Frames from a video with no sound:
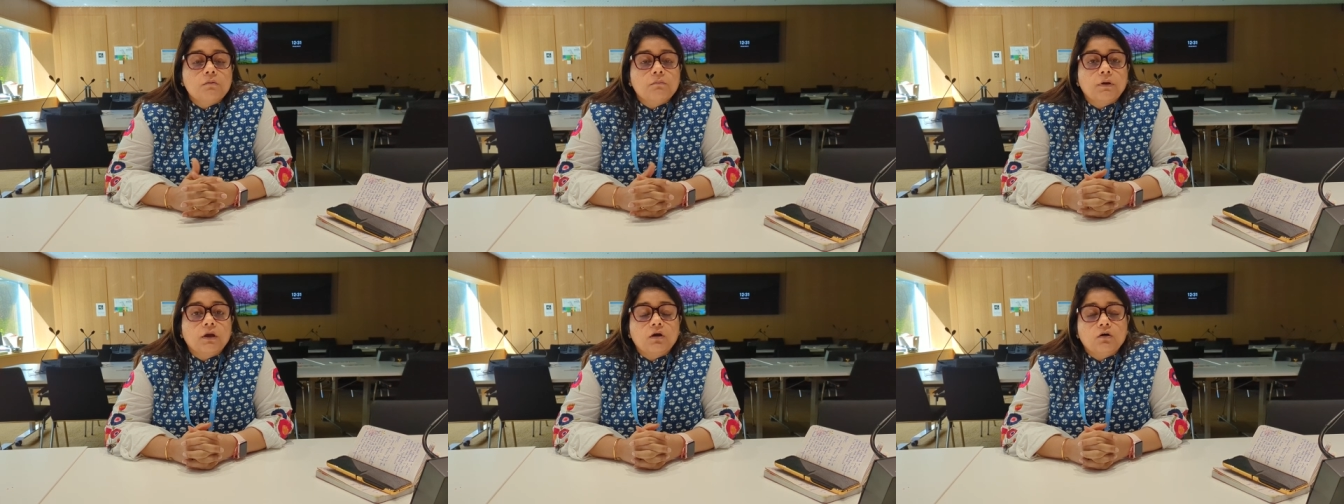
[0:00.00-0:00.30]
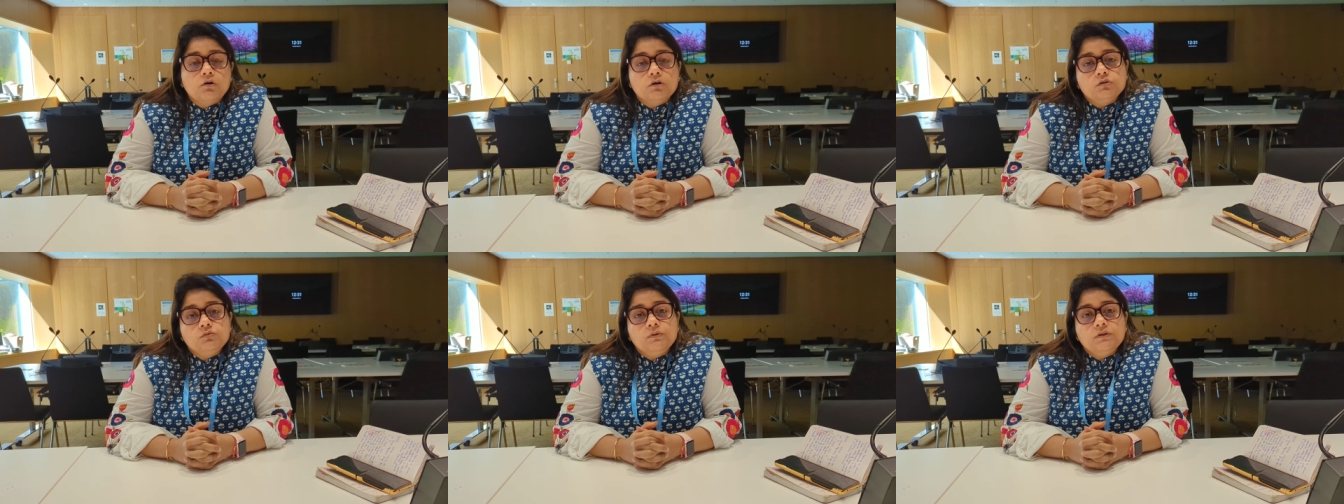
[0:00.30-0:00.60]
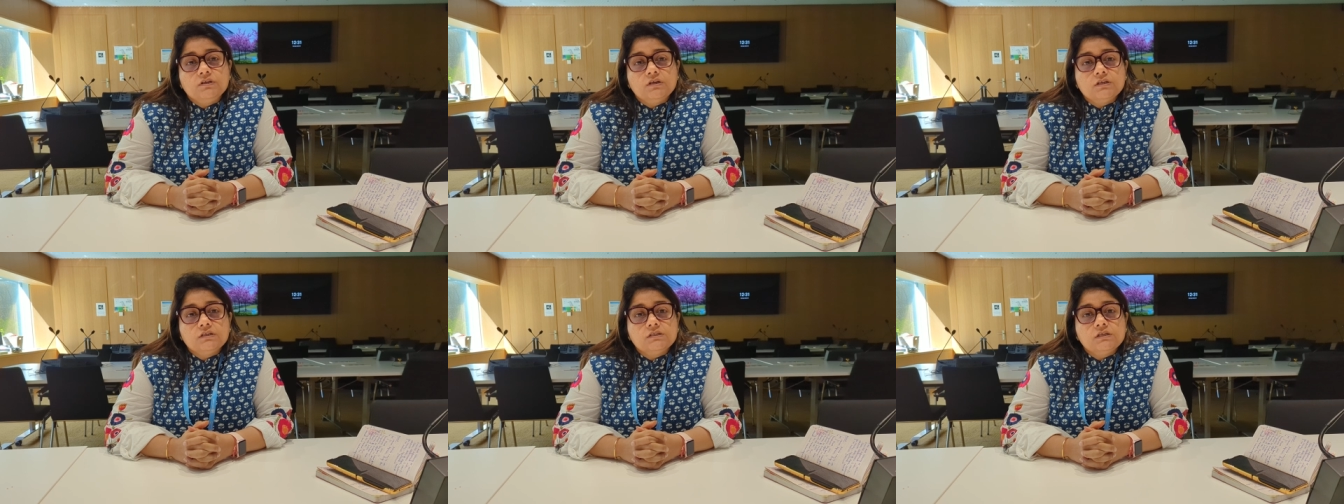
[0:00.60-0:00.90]
because
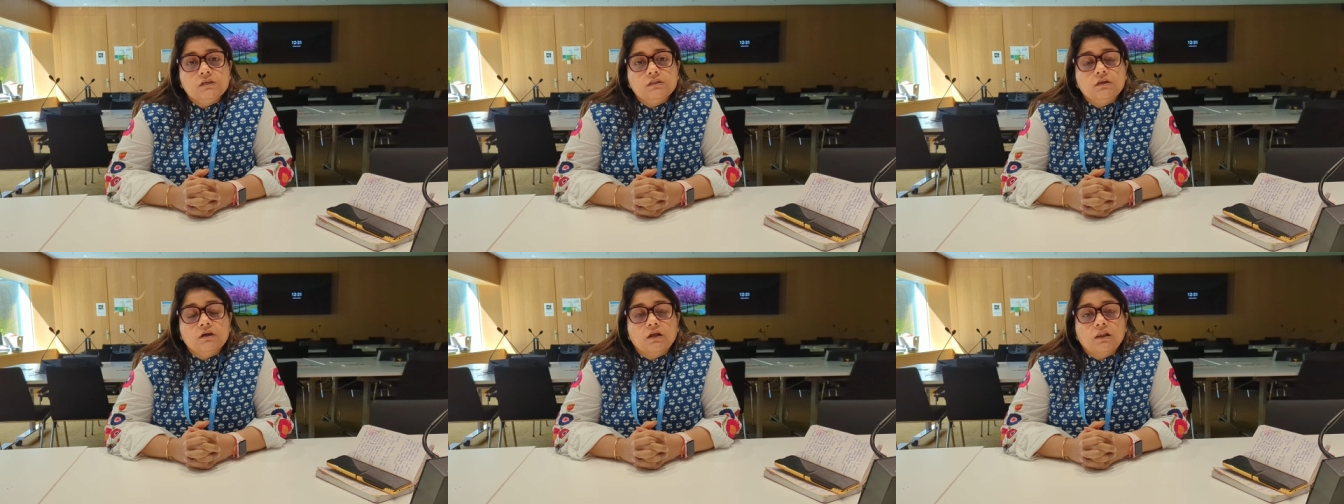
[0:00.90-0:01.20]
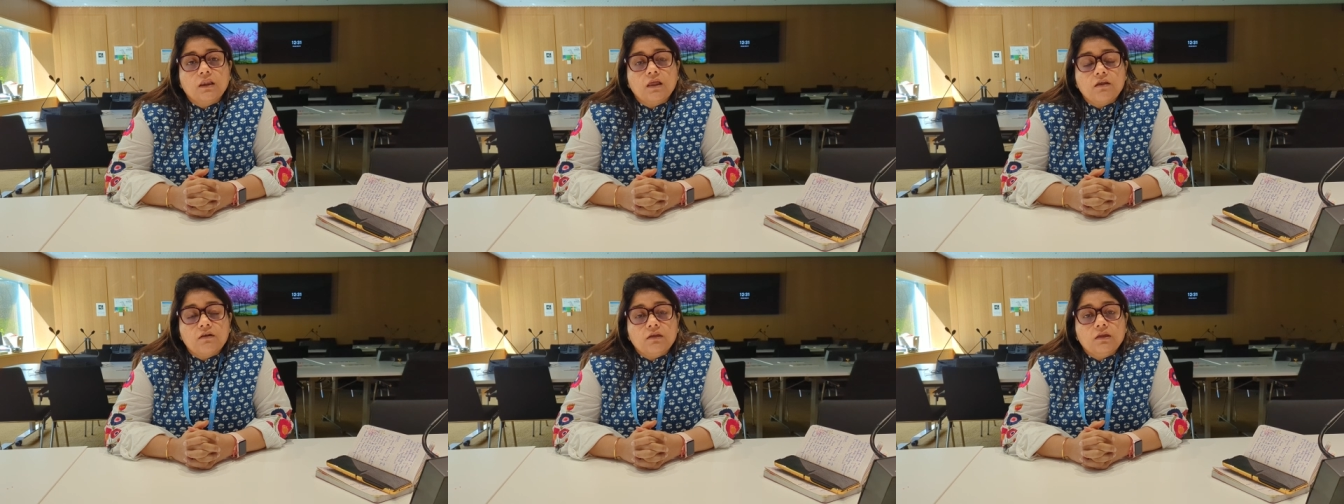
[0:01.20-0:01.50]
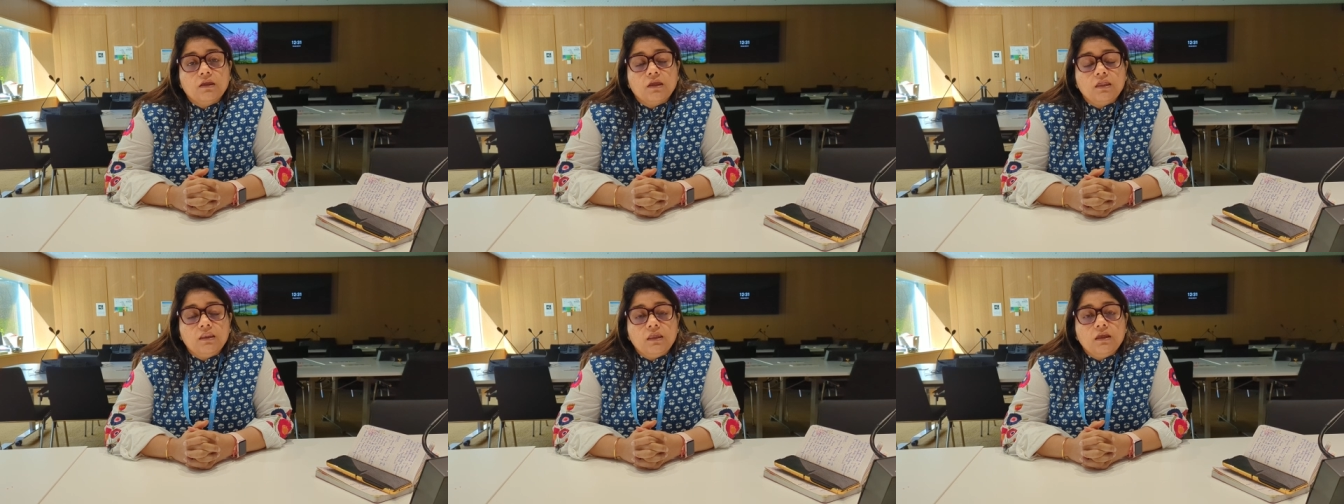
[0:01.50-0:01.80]
we did see the
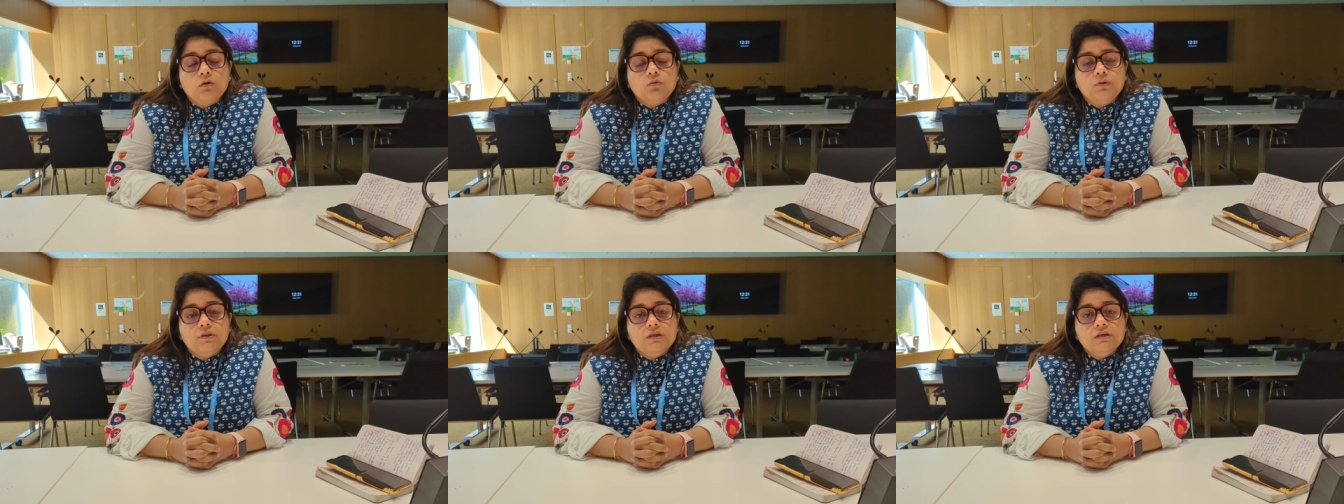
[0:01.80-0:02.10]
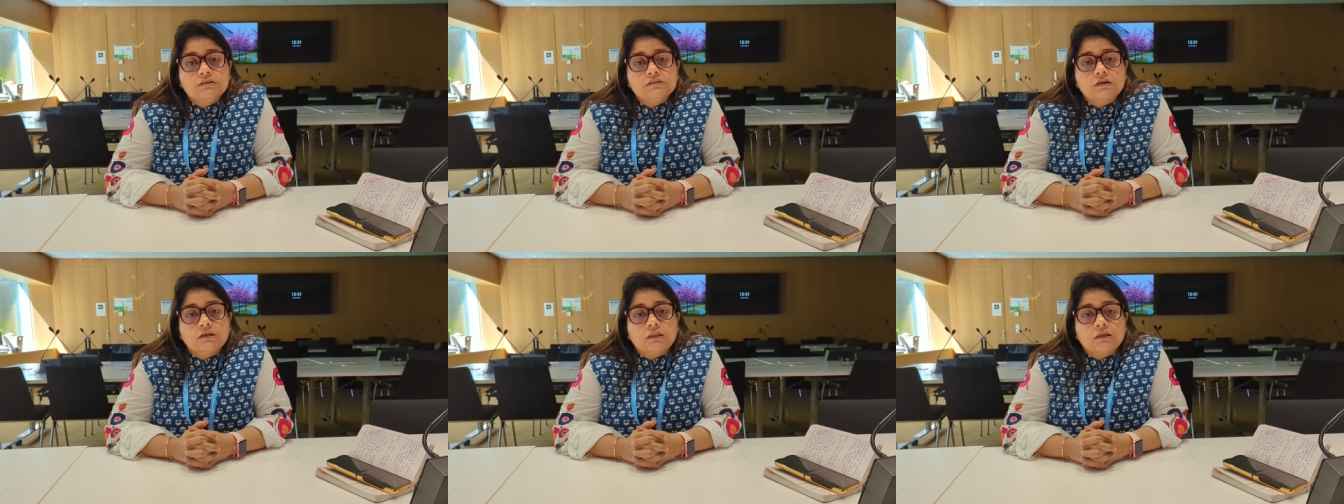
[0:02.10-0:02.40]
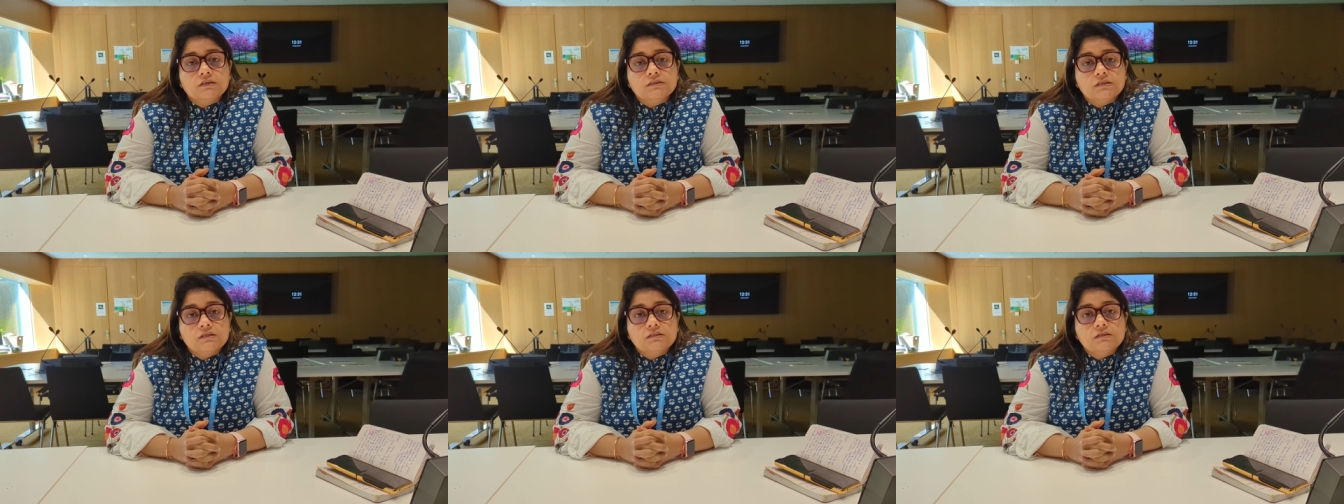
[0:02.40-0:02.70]
glaring inequities that
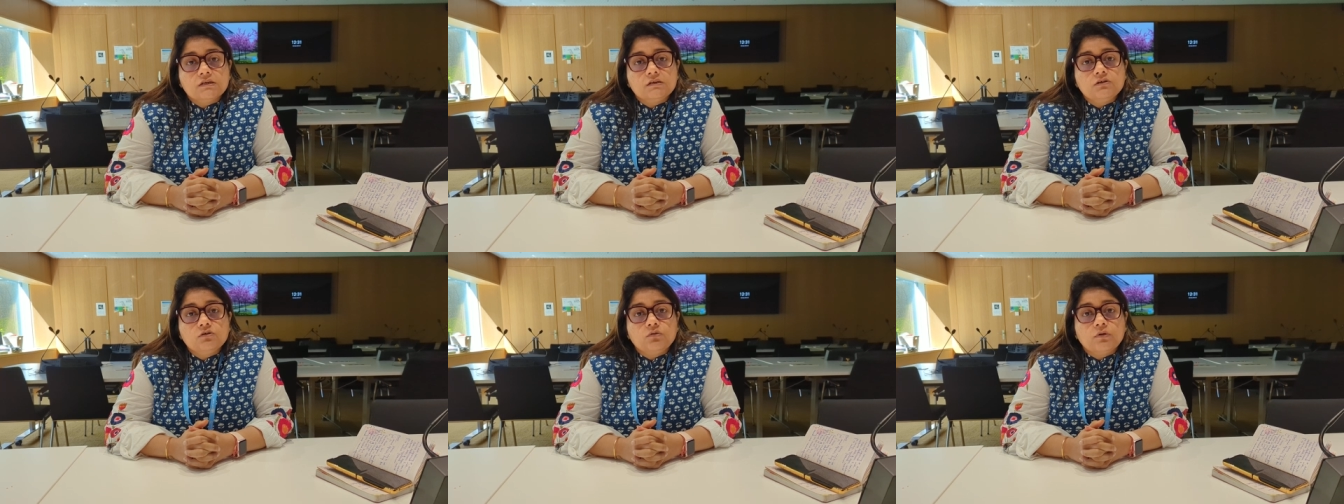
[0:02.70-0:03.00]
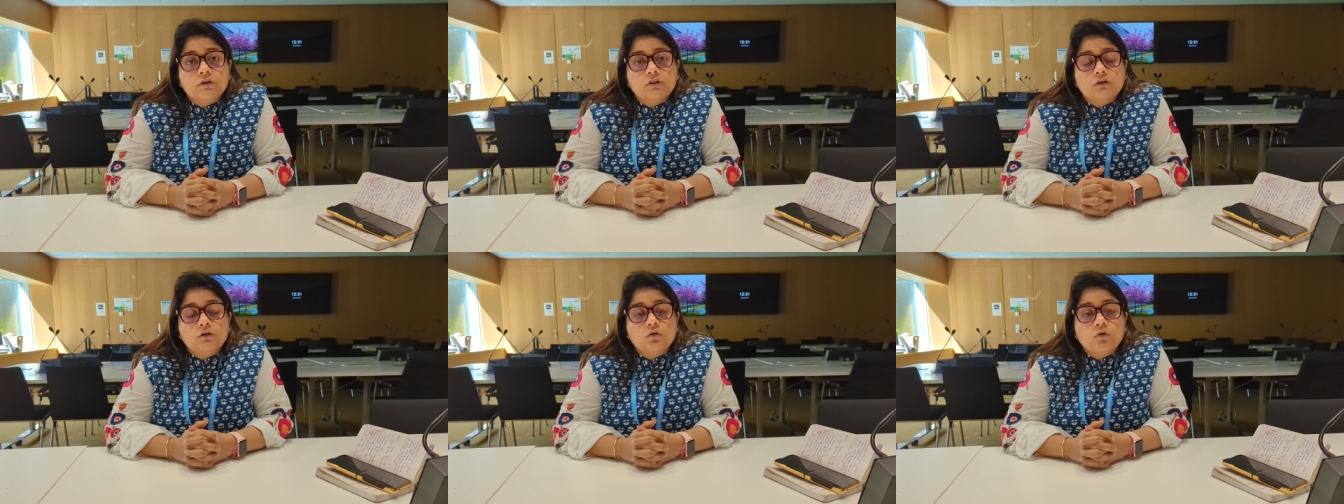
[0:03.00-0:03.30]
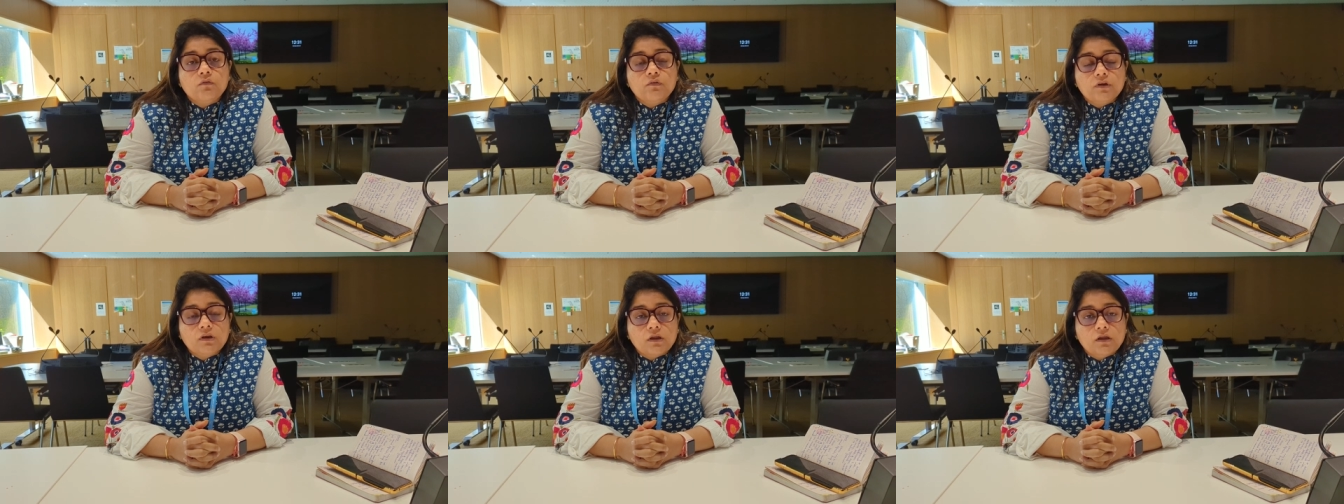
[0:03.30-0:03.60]
existed during the
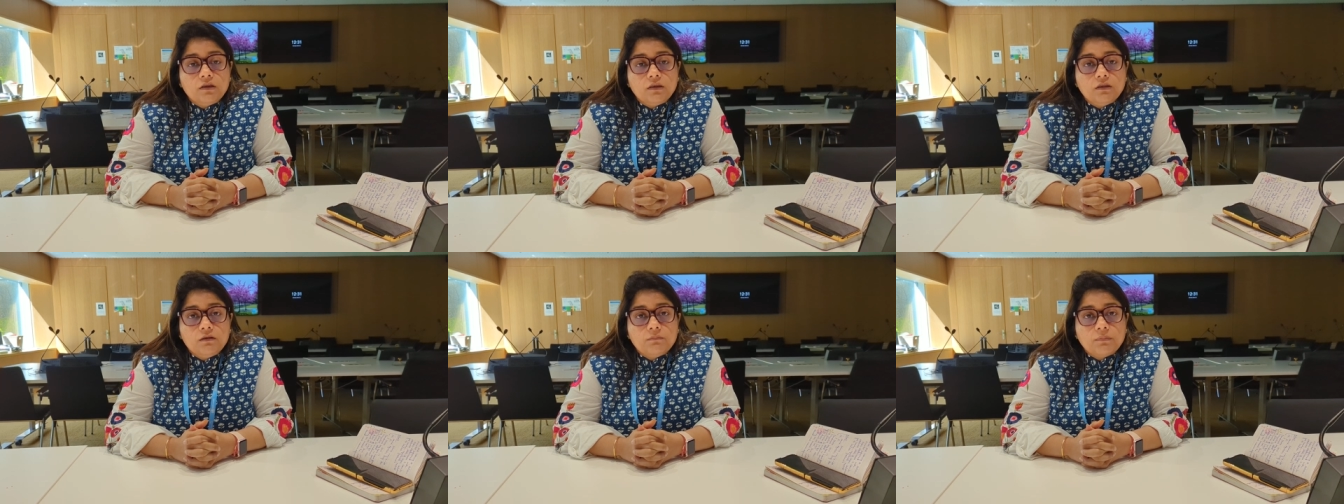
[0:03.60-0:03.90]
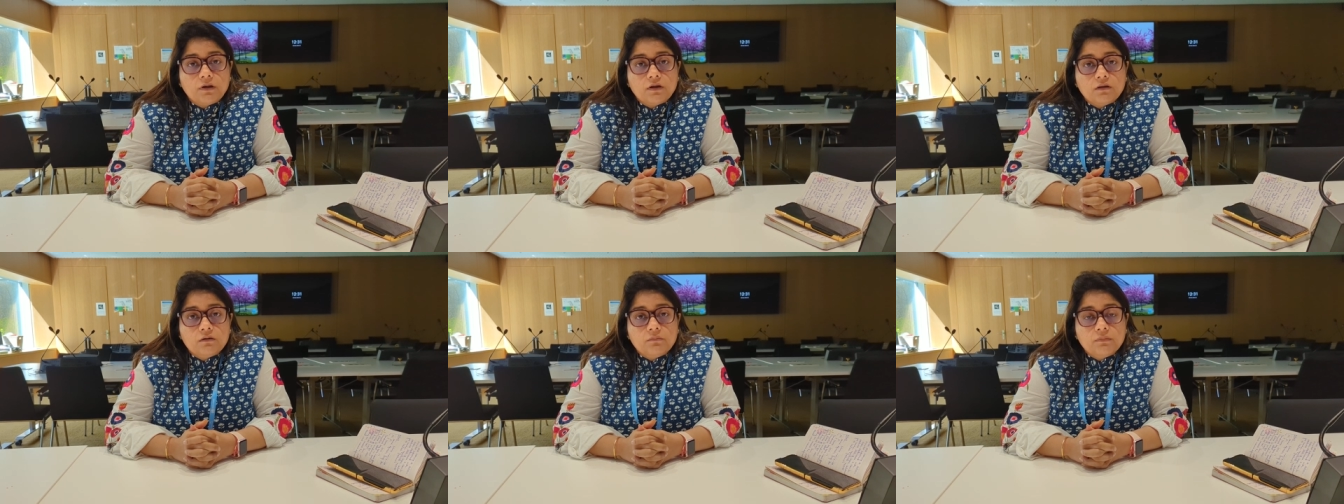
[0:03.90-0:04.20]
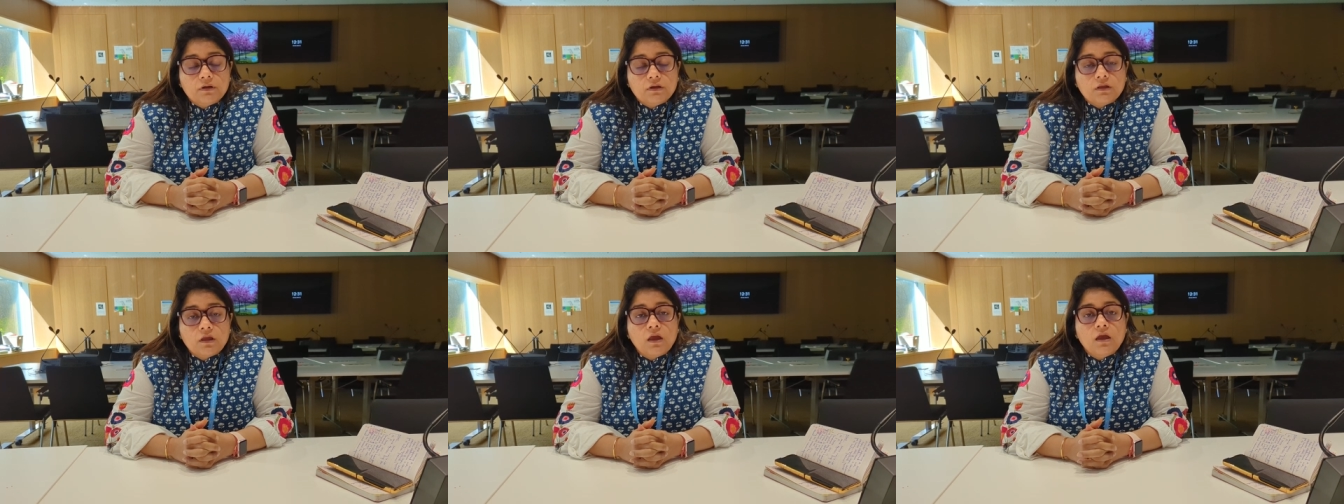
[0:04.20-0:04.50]
covid-19
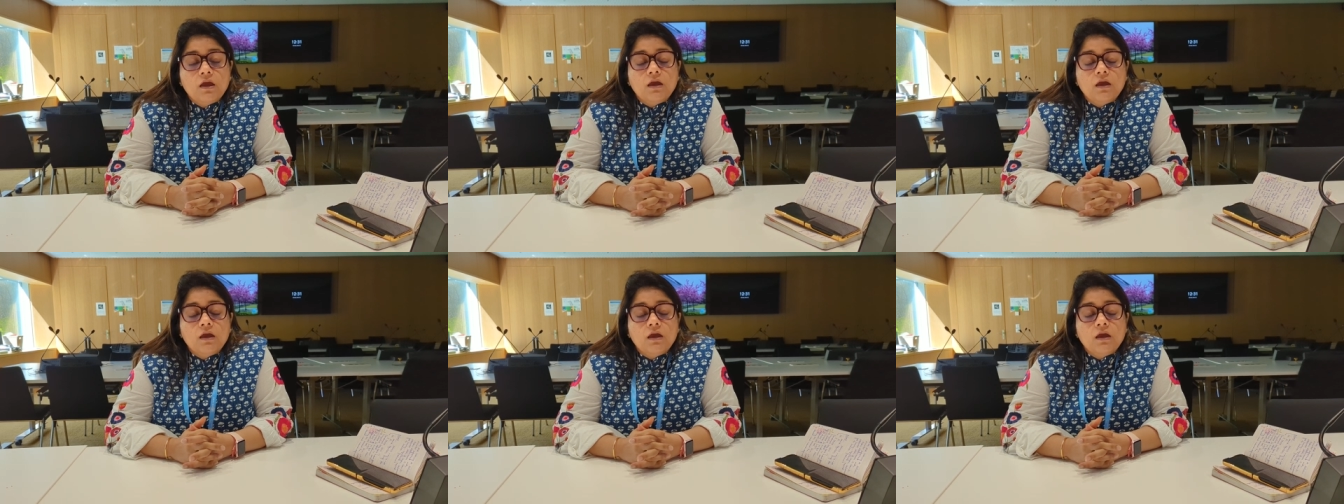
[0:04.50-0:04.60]
pandemic